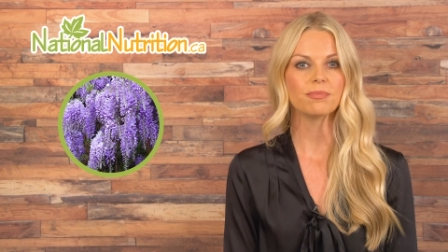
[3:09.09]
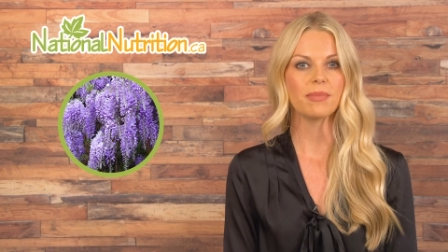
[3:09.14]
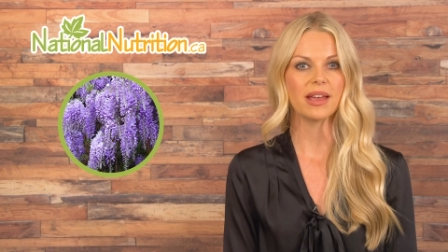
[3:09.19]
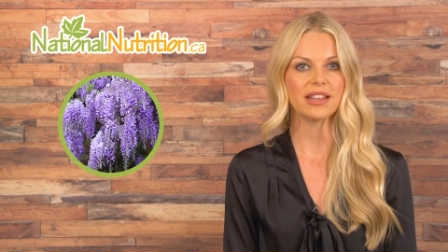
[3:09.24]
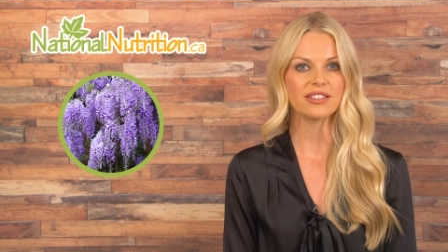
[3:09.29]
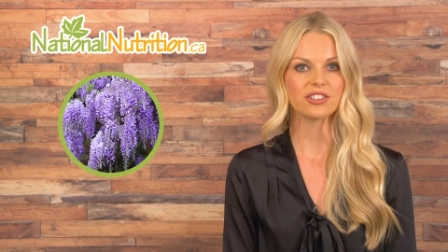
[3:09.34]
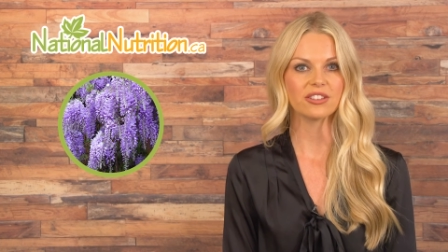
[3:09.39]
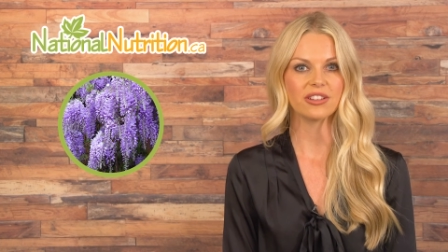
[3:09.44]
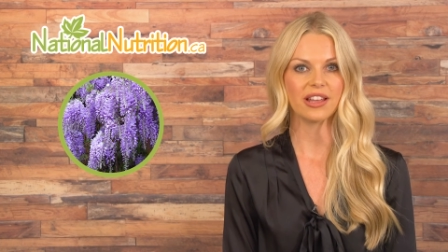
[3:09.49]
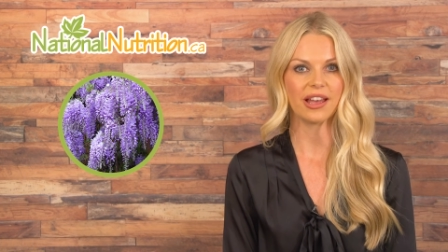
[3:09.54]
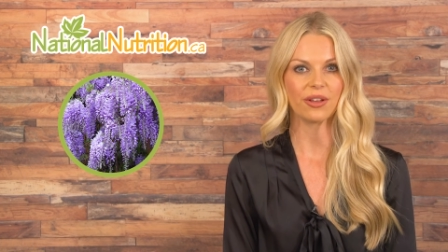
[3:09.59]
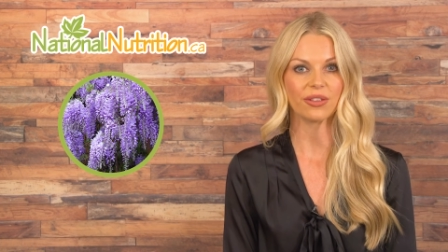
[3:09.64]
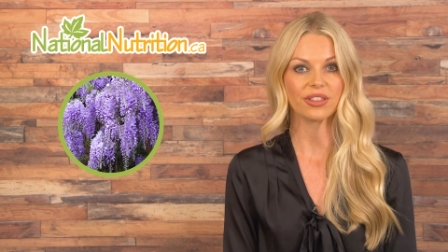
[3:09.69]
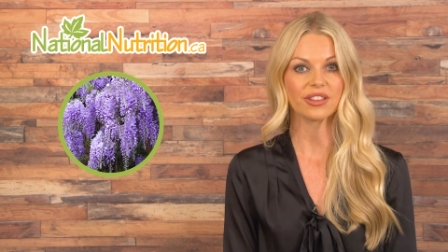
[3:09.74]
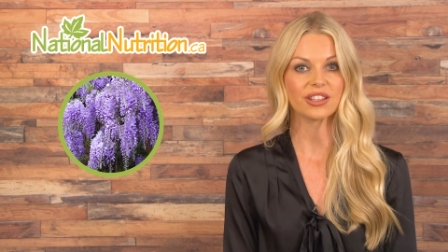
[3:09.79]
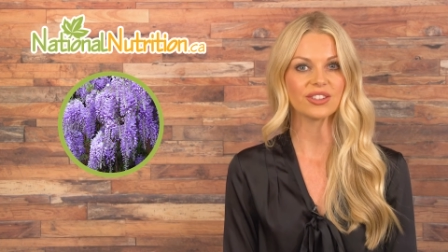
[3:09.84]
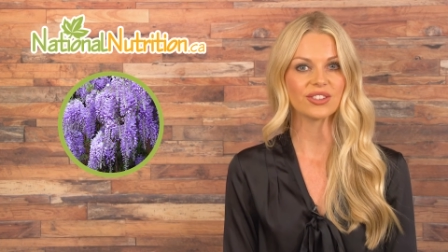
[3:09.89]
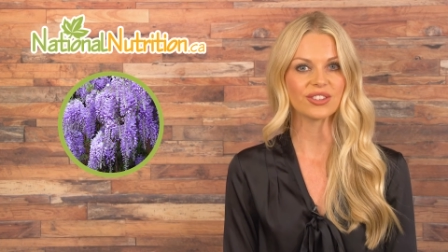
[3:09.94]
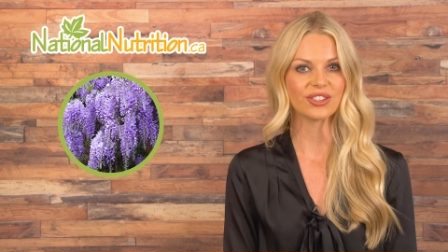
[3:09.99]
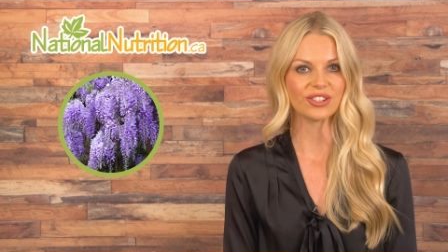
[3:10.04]
mental
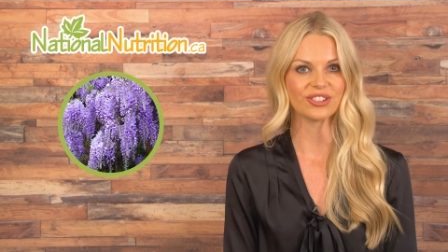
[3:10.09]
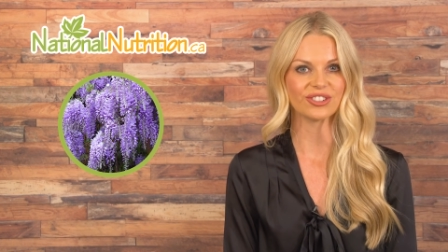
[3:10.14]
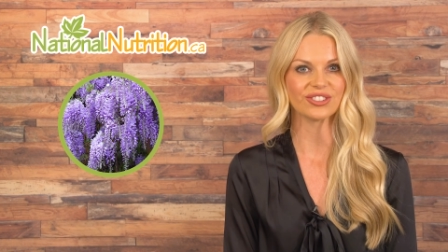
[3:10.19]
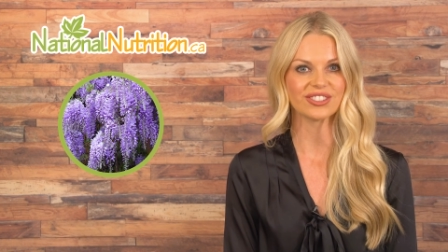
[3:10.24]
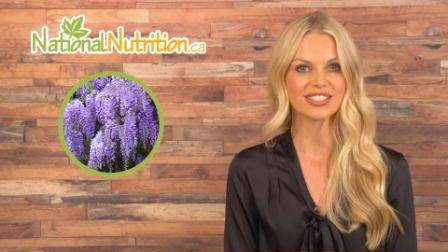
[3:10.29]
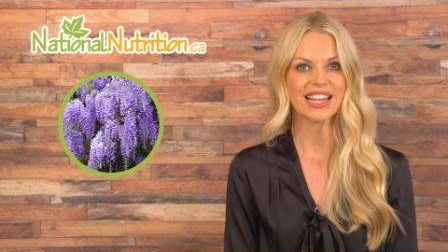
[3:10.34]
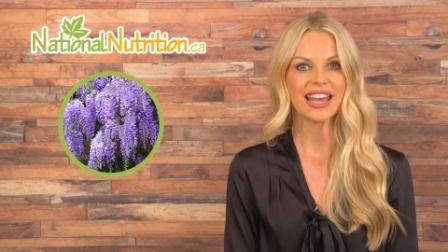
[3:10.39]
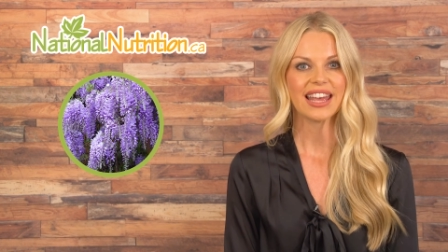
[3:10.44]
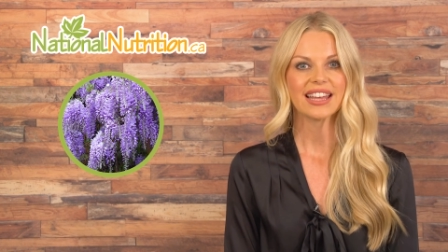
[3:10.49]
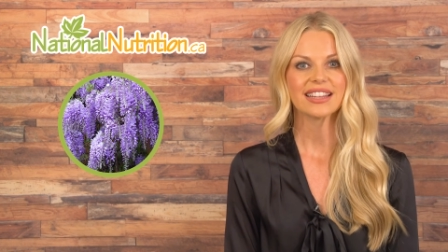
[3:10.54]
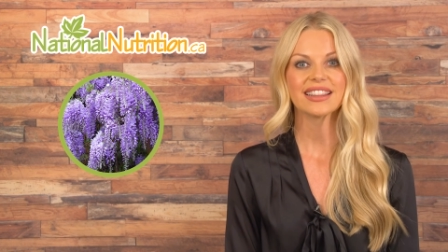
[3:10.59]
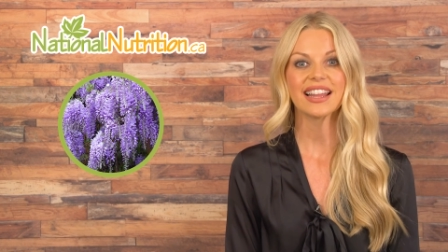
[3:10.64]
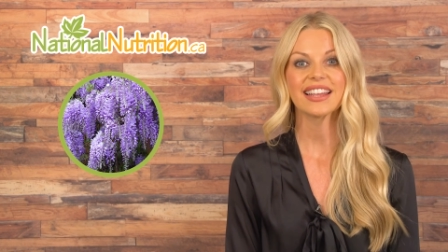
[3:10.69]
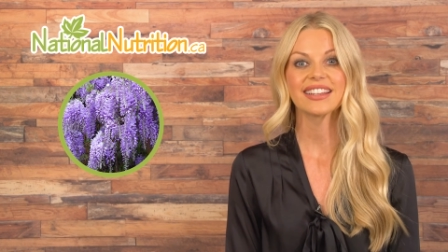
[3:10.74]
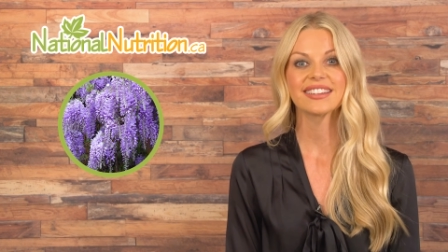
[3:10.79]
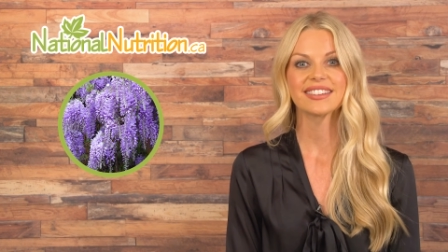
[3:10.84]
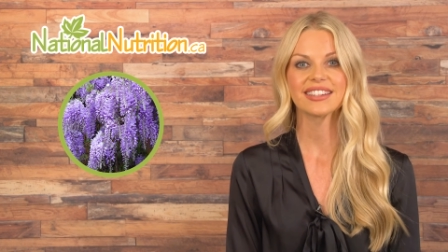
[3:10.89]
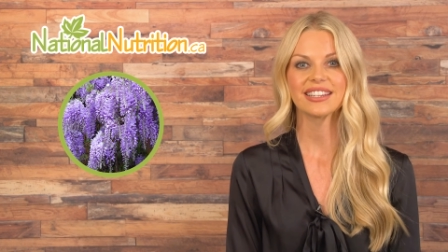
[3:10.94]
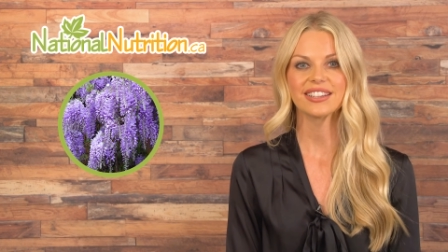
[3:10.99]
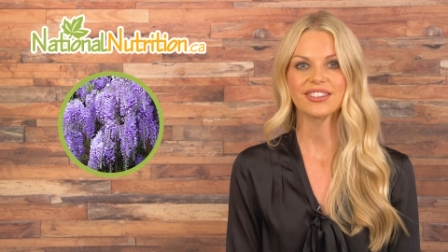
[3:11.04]
health concerns
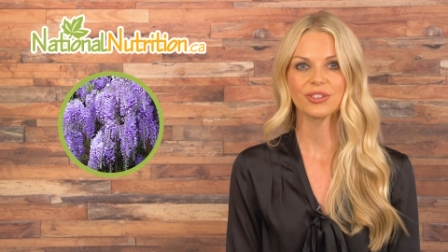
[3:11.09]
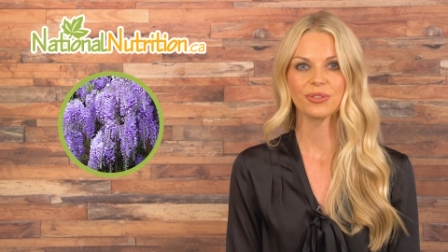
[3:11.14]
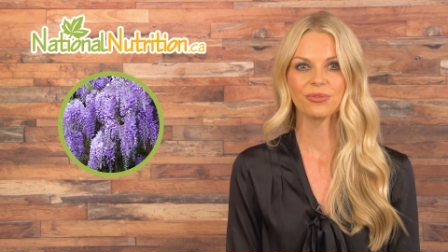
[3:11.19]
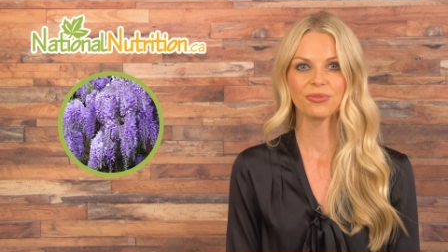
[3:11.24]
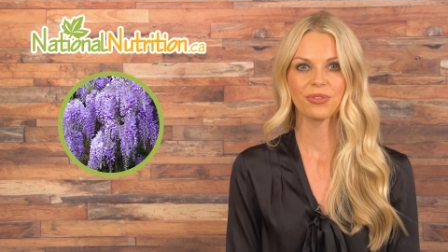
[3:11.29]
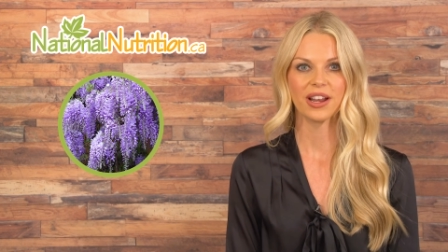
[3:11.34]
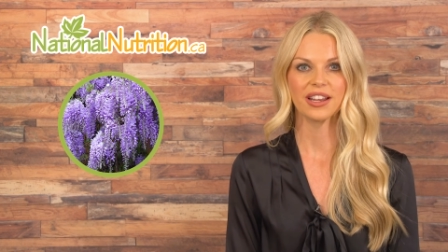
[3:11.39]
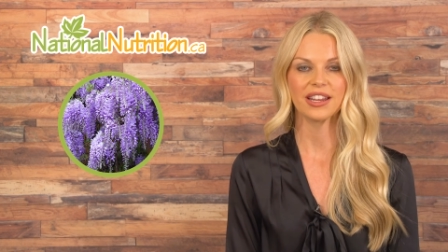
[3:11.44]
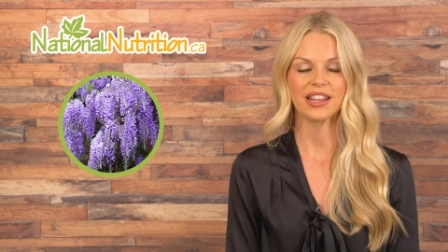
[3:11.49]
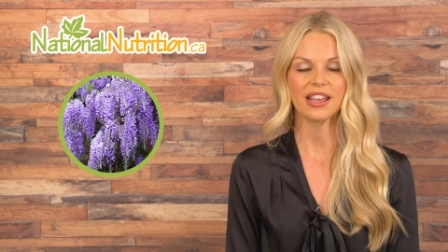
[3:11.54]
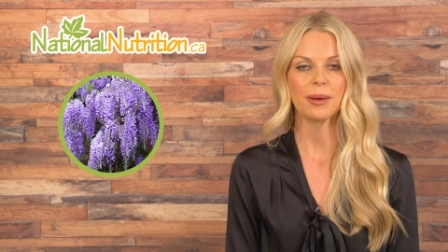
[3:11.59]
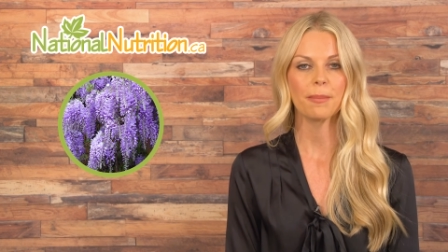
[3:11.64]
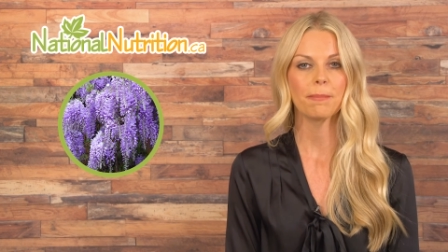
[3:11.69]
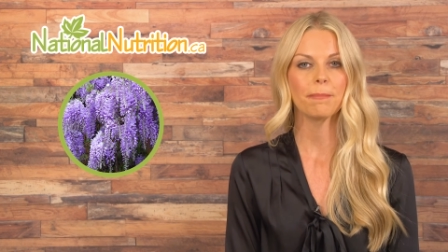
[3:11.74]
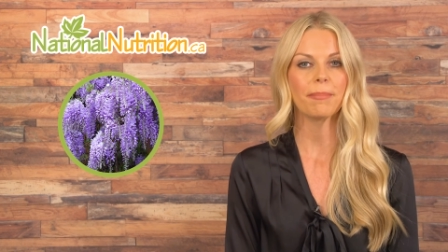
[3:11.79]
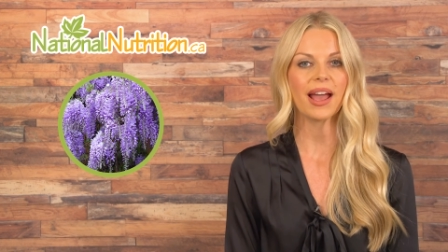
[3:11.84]
like schizophrenia,